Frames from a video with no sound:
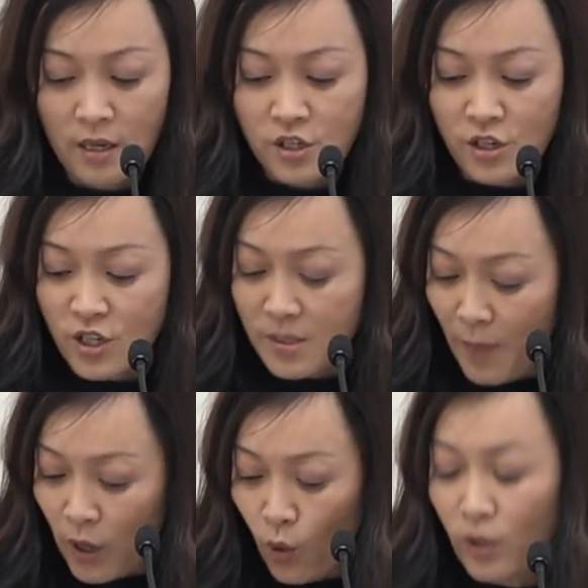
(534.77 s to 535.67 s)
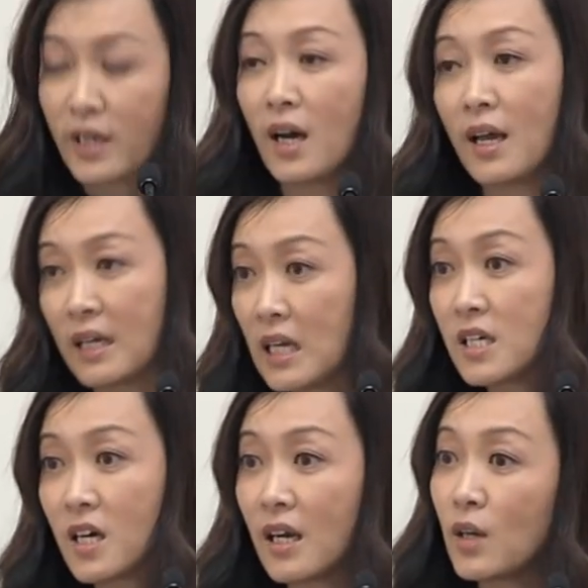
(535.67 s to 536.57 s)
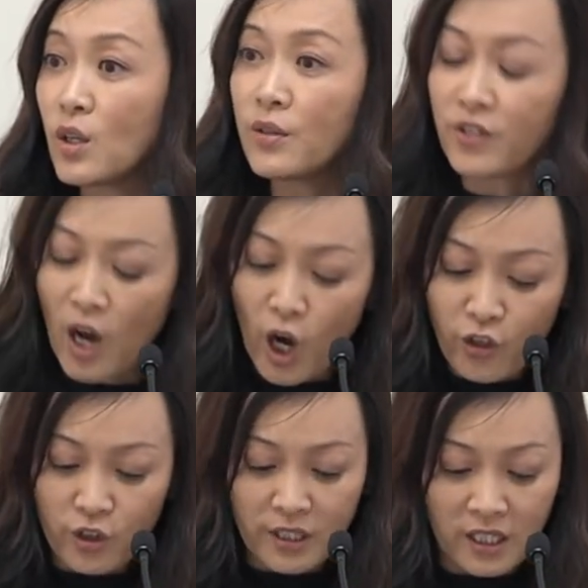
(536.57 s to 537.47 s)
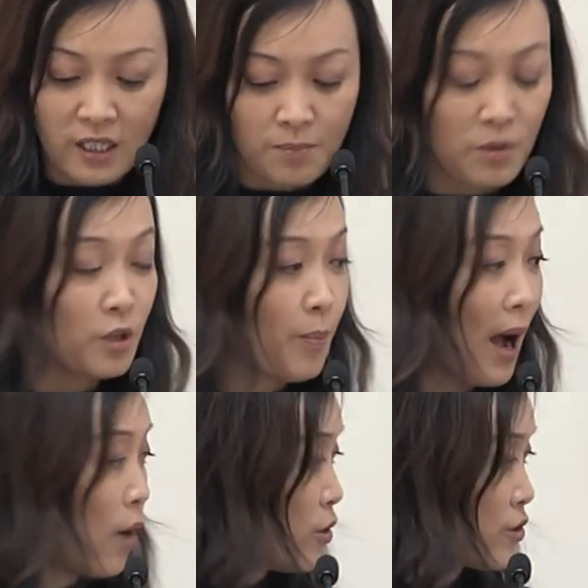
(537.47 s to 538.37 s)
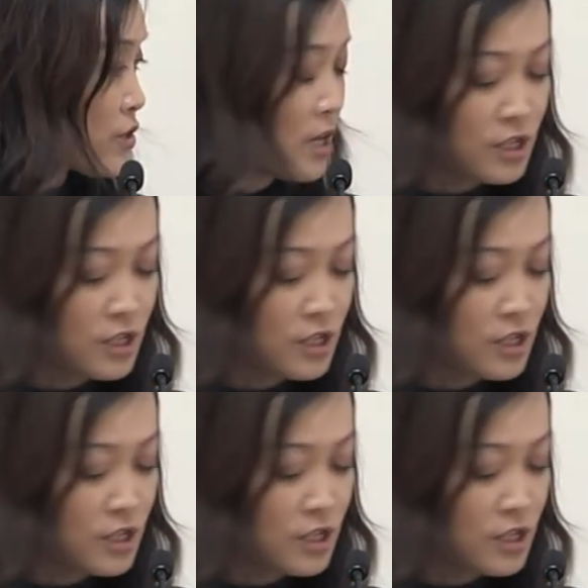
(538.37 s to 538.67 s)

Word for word: such as Mongolia and India, and even other key middle powers,